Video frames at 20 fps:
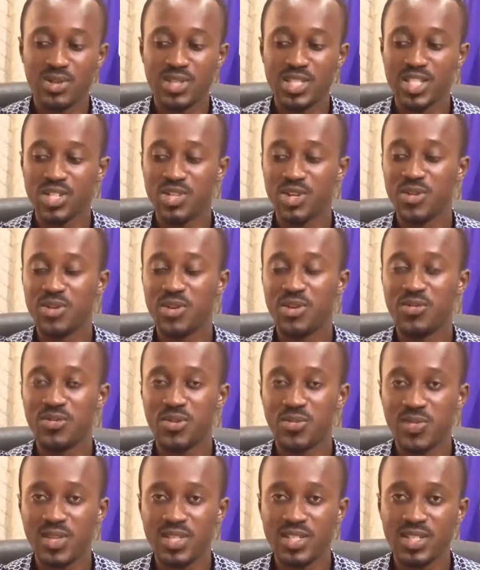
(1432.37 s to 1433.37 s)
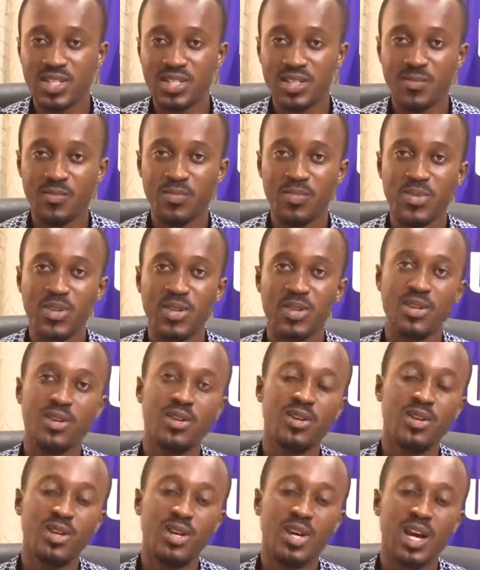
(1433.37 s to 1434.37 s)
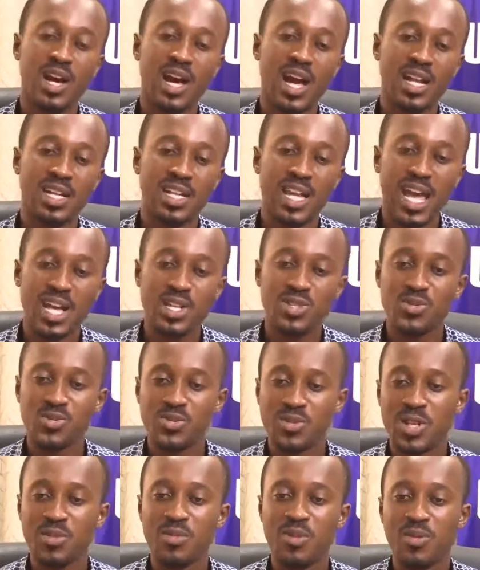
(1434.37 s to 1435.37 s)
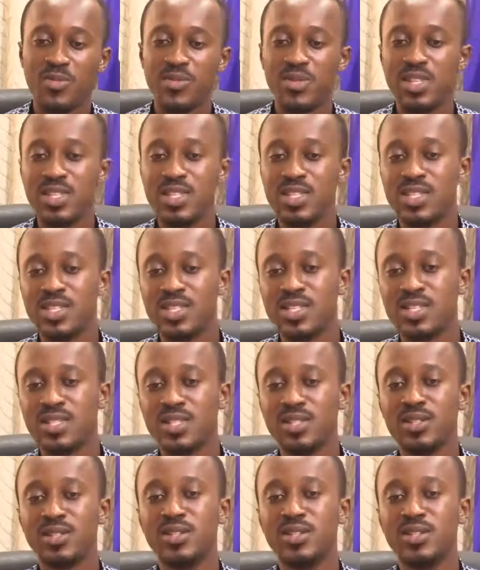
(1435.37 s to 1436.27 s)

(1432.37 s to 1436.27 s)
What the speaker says: securing your information, adhere to some of these